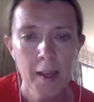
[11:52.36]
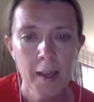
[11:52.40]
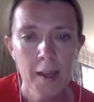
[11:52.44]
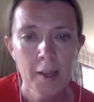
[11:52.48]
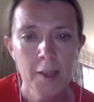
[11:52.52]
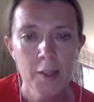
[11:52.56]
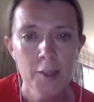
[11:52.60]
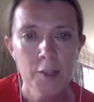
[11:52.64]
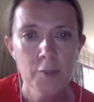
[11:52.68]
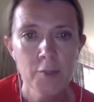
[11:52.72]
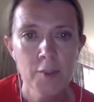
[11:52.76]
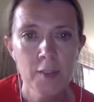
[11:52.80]

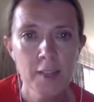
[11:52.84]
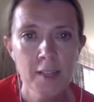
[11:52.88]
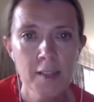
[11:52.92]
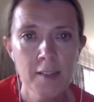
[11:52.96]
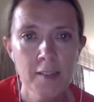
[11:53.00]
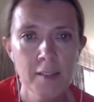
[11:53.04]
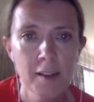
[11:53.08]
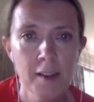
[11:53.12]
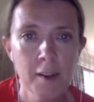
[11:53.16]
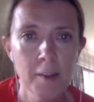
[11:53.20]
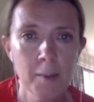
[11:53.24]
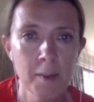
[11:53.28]
So
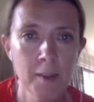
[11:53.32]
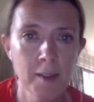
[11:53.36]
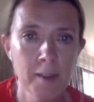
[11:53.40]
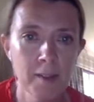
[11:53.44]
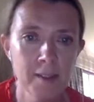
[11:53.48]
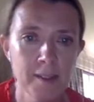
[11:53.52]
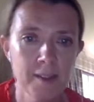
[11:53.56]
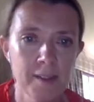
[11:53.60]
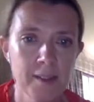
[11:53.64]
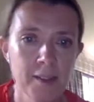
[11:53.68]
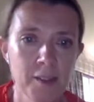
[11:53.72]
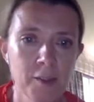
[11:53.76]
radiotherapy
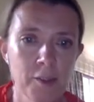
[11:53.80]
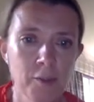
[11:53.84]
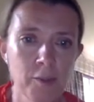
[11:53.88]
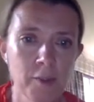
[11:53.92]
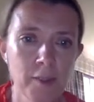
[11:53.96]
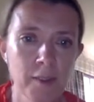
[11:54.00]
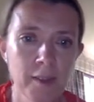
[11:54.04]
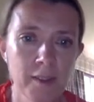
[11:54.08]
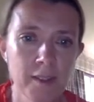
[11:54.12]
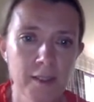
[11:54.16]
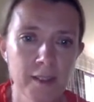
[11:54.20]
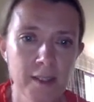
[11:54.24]
is, you know,
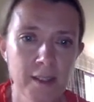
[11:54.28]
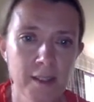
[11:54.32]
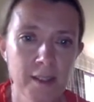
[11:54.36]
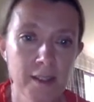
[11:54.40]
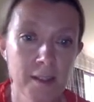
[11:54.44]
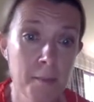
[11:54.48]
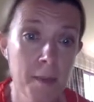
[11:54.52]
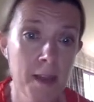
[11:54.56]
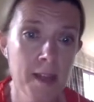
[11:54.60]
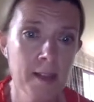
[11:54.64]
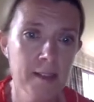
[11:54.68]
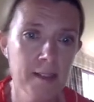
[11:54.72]
is, is
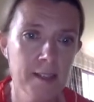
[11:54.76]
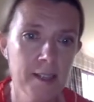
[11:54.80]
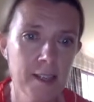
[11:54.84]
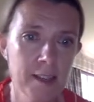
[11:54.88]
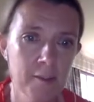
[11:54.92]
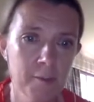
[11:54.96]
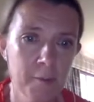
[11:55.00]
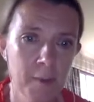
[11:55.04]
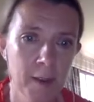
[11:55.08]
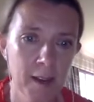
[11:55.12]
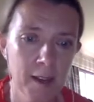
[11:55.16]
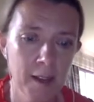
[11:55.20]
the mainstay
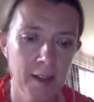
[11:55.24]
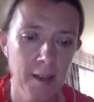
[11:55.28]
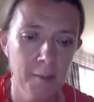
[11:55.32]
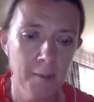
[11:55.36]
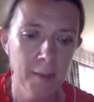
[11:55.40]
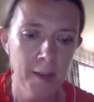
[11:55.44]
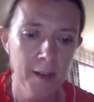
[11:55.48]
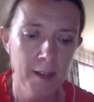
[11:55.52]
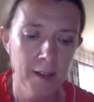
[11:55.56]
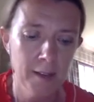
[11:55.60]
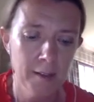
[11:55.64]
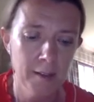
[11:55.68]
of my
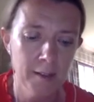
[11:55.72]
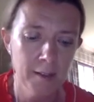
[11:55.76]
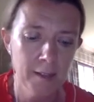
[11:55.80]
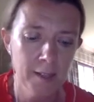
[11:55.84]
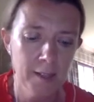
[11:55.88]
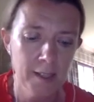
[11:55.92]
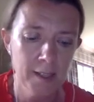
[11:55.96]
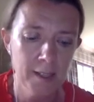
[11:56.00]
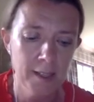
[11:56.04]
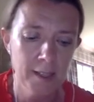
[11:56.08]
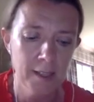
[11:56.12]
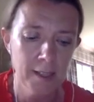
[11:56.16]
my day
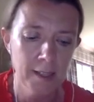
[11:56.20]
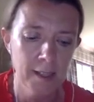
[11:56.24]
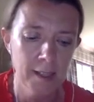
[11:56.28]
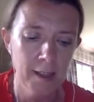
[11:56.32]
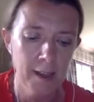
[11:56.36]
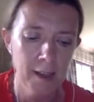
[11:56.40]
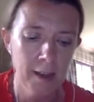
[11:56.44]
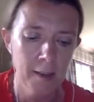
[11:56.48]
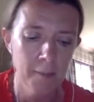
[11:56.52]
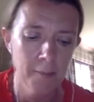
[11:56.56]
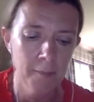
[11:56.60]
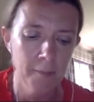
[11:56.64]
to day
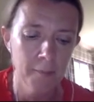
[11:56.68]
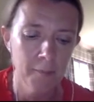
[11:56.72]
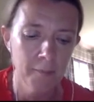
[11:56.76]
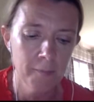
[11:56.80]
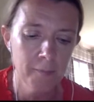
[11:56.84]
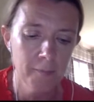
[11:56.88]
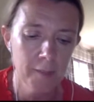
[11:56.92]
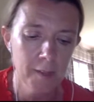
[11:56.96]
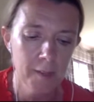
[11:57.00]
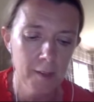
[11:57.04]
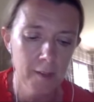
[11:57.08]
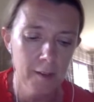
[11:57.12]
um,
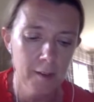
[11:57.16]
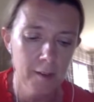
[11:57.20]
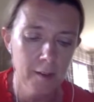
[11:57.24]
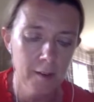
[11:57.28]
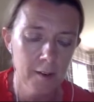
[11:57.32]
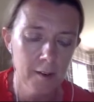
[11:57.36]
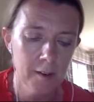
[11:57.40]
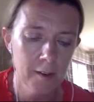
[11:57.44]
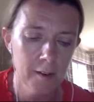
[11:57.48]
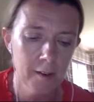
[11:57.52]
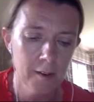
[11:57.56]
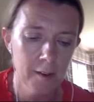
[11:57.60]

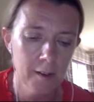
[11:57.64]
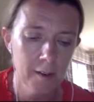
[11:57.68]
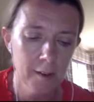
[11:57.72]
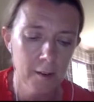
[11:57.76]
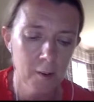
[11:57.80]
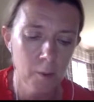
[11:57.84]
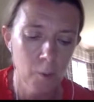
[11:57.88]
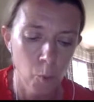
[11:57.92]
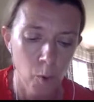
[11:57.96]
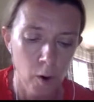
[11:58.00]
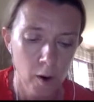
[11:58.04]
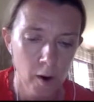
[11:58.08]

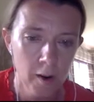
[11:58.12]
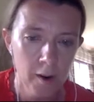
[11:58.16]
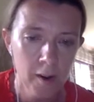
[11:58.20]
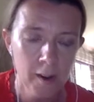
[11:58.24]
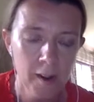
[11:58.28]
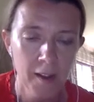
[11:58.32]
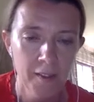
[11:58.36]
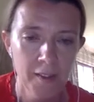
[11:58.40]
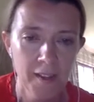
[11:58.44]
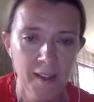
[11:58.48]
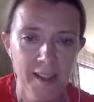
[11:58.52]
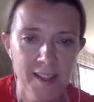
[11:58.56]
work.
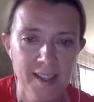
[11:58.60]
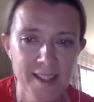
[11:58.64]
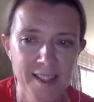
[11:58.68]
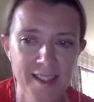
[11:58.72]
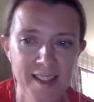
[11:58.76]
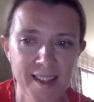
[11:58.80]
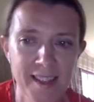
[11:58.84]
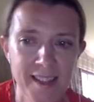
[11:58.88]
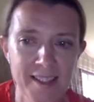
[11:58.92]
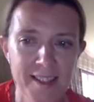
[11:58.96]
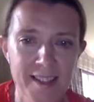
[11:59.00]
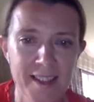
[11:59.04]
I think it's,
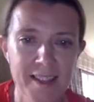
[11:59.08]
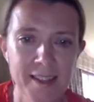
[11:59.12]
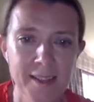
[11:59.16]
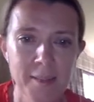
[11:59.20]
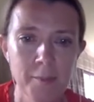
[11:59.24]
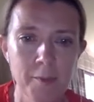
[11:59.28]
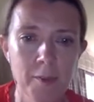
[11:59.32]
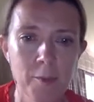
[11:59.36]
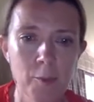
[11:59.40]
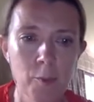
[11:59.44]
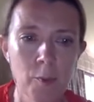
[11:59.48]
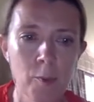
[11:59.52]
it's, it's
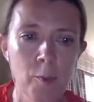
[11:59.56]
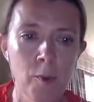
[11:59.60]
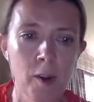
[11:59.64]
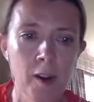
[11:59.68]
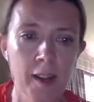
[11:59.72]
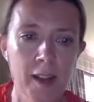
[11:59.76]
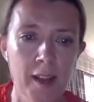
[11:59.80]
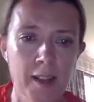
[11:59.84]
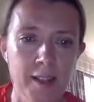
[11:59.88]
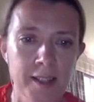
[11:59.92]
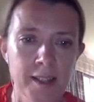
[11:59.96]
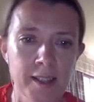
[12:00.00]
something that we
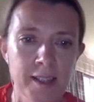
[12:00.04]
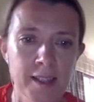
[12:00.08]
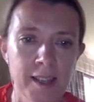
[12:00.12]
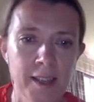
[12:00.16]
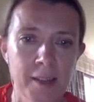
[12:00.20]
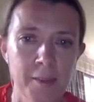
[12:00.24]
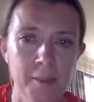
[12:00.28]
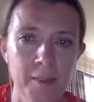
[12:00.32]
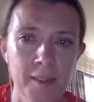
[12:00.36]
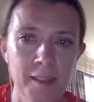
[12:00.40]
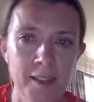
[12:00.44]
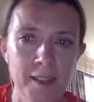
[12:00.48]
work as a
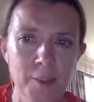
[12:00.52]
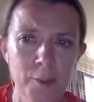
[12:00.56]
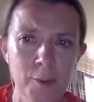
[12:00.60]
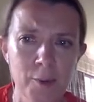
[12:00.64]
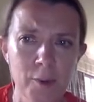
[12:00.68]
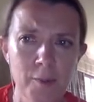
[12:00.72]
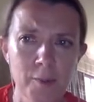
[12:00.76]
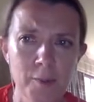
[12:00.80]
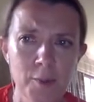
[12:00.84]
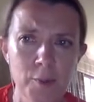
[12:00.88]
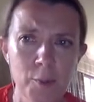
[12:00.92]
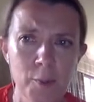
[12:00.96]
team, and that's what
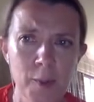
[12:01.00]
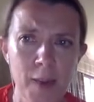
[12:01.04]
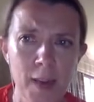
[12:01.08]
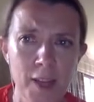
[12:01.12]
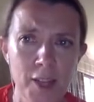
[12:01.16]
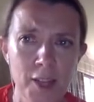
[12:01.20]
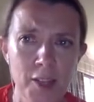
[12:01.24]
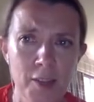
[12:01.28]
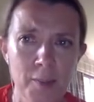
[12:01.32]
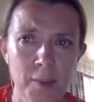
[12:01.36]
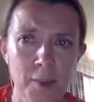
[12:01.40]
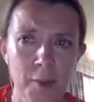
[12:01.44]
I'm so
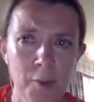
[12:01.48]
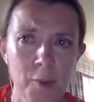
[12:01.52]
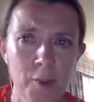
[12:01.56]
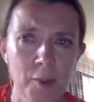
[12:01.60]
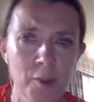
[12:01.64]
passionate about with